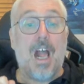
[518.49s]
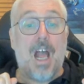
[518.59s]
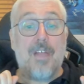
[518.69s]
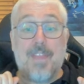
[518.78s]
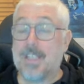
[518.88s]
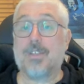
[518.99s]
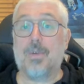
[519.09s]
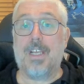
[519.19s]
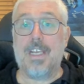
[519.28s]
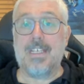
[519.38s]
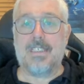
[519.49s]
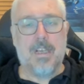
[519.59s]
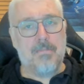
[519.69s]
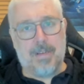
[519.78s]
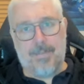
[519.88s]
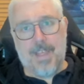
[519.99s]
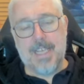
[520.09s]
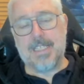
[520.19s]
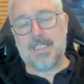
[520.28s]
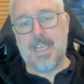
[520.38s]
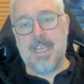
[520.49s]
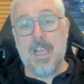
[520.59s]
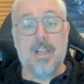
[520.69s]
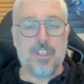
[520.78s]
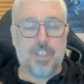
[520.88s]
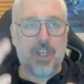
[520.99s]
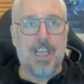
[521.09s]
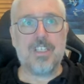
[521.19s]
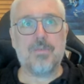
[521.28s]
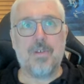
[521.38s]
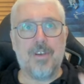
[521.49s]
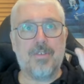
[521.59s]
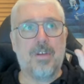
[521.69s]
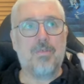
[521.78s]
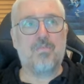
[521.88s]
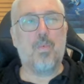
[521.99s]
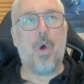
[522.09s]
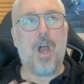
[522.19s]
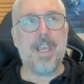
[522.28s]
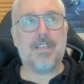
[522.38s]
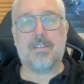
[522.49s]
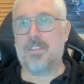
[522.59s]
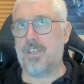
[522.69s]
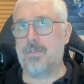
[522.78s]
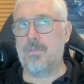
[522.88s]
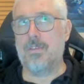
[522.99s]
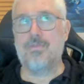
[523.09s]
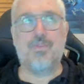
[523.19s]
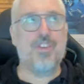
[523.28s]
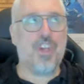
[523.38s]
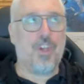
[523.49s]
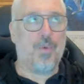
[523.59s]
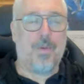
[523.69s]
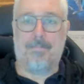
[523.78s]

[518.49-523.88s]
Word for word: And that's all it is. But if they could see, just change the word white to Jew.